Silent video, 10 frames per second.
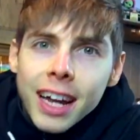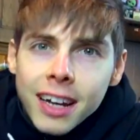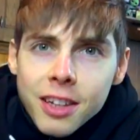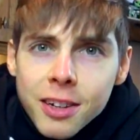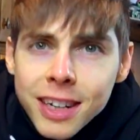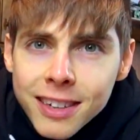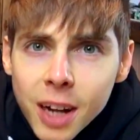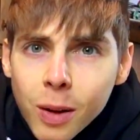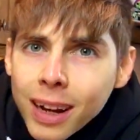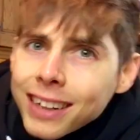Yeah, you need to
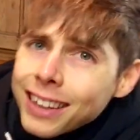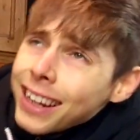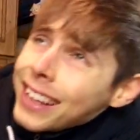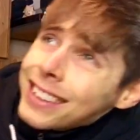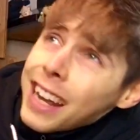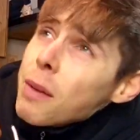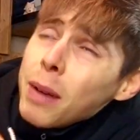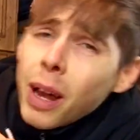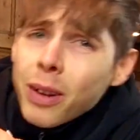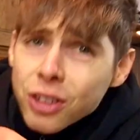go click the link down
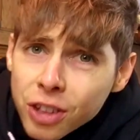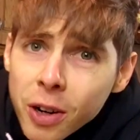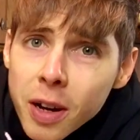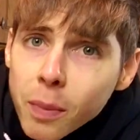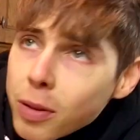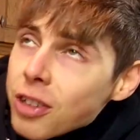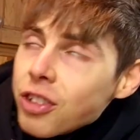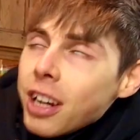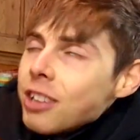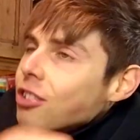below and show your
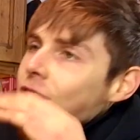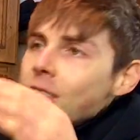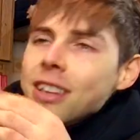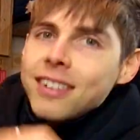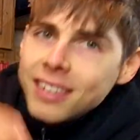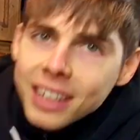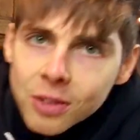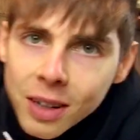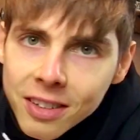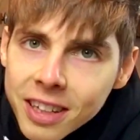appreciation to these sick
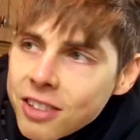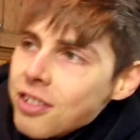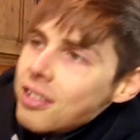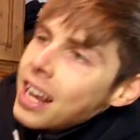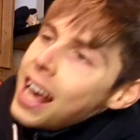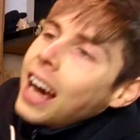transitions.